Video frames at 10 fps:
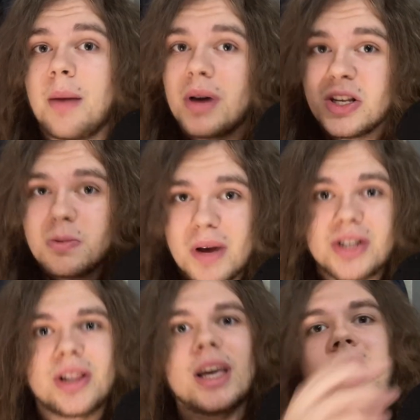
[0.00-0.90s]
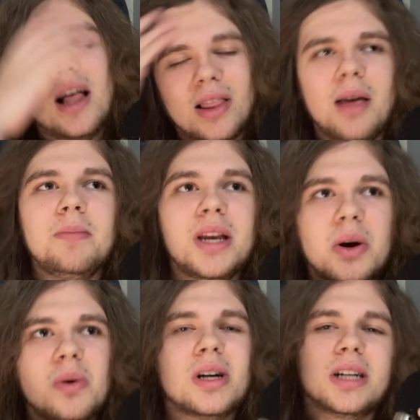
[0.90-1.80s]
But especially let me
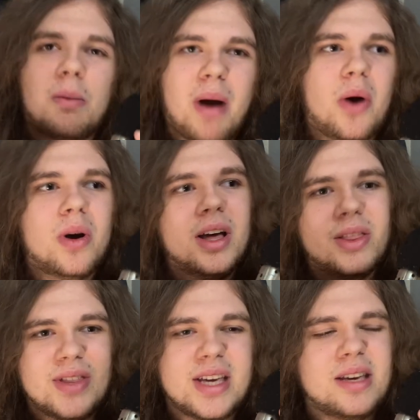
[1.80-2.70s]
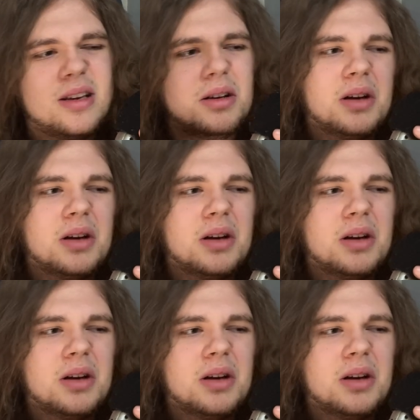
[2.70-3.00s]
know about the